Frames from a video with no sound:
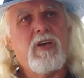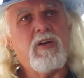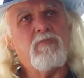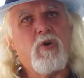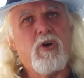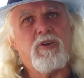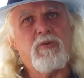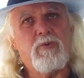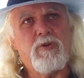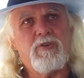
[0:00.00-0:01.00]
in my
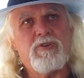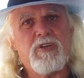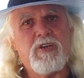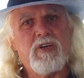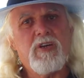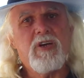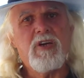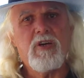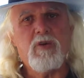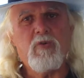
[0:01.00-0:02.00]
community
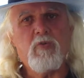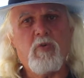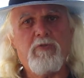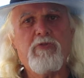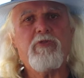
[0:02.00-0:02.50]
with